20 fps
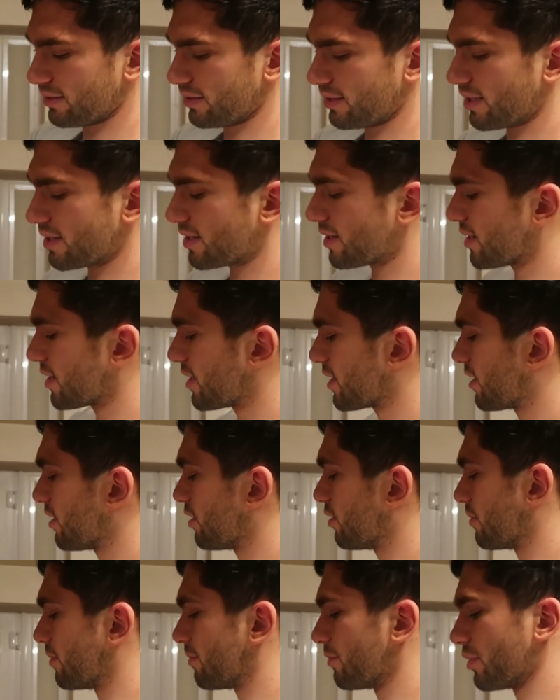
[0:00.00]
A
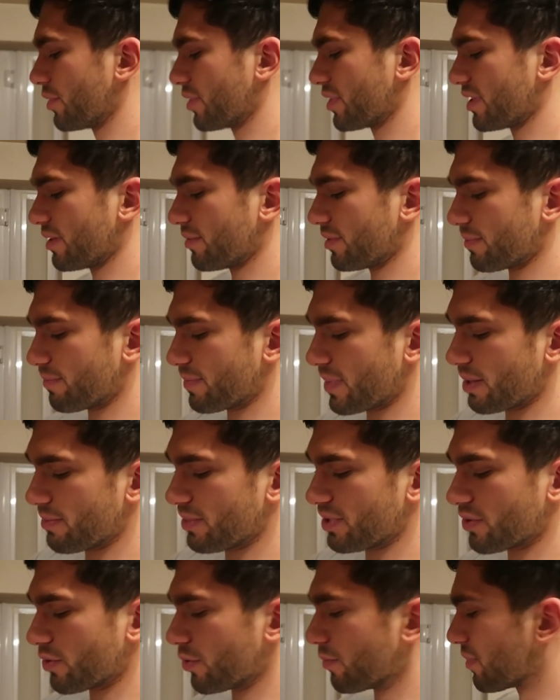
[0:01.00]
little bit more because that was a
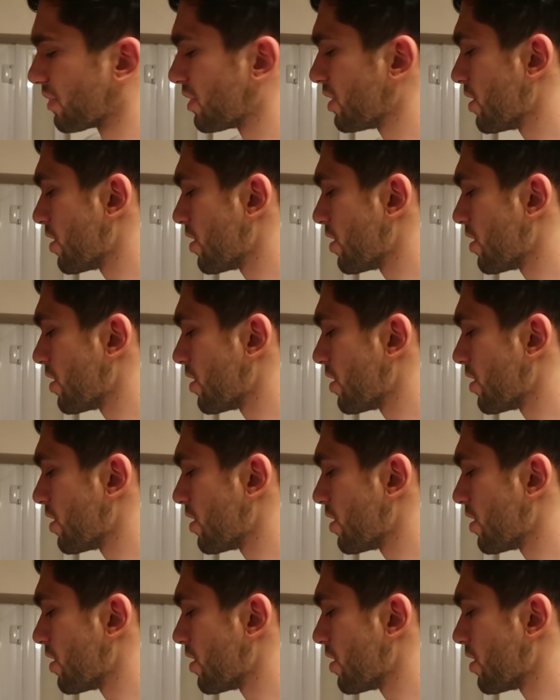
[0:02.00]
baby scoop.